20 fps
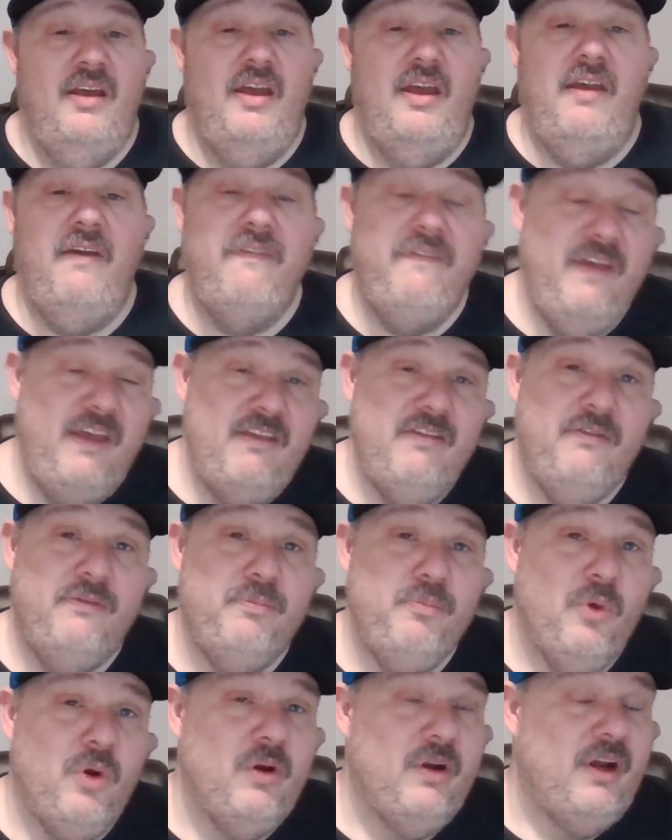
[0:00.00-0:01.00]
If he's
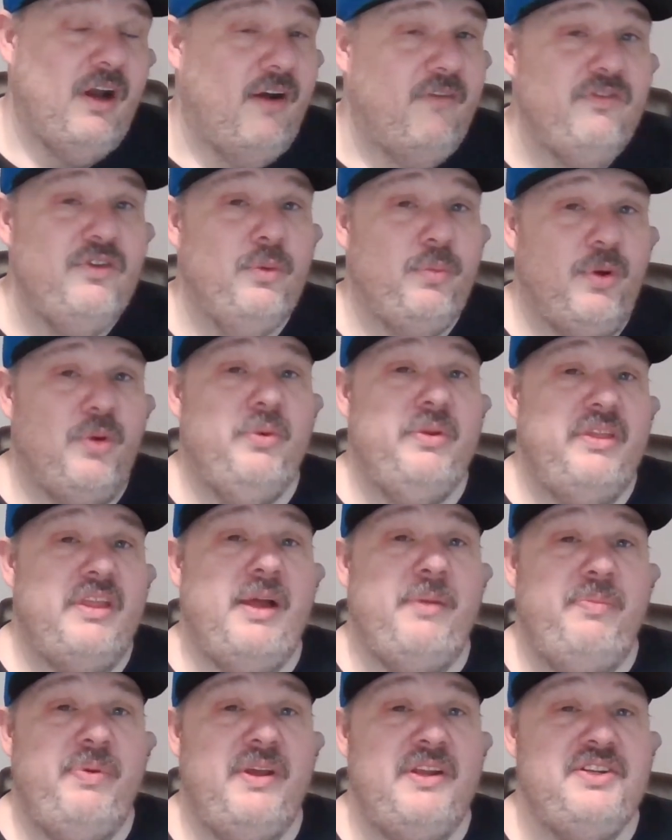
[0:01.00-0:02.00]
more comfortable with
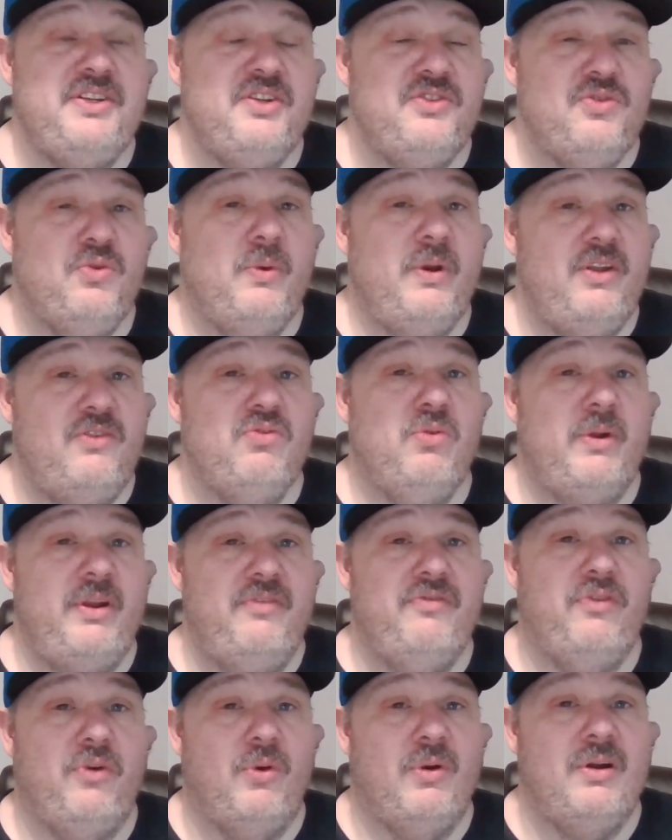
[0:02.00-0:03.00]
that pitch in
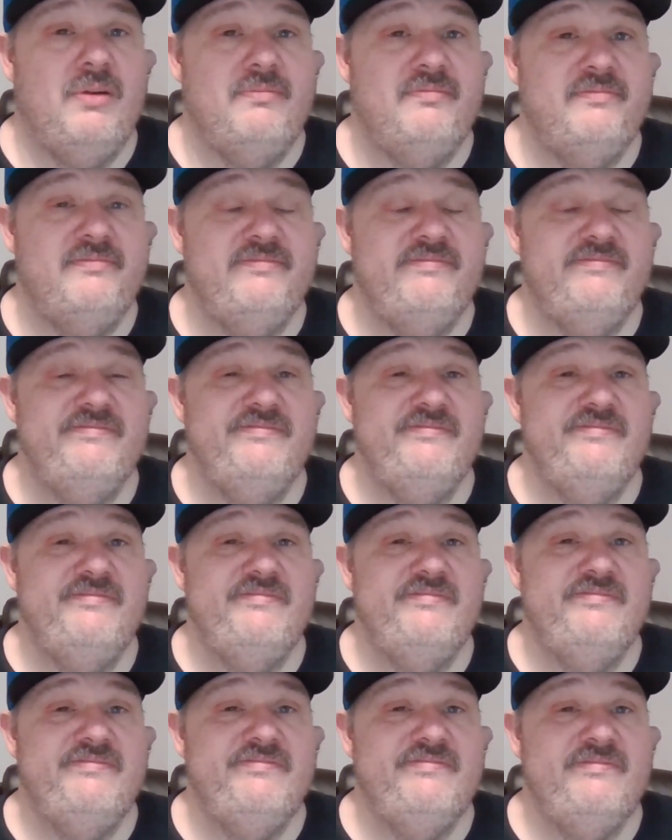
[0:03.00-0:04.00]
2024,
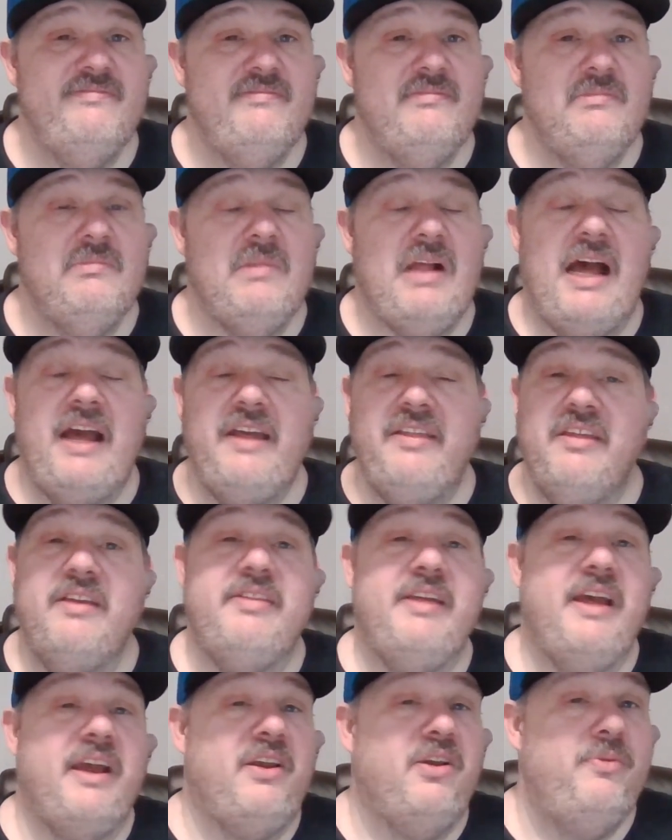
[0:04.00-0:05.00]
I think
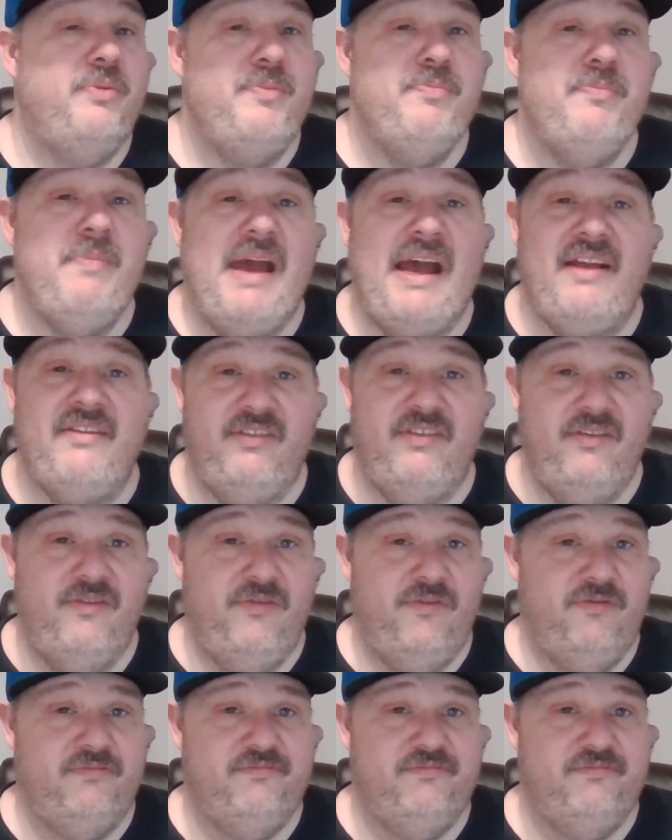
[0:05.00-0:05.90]
that could be massive.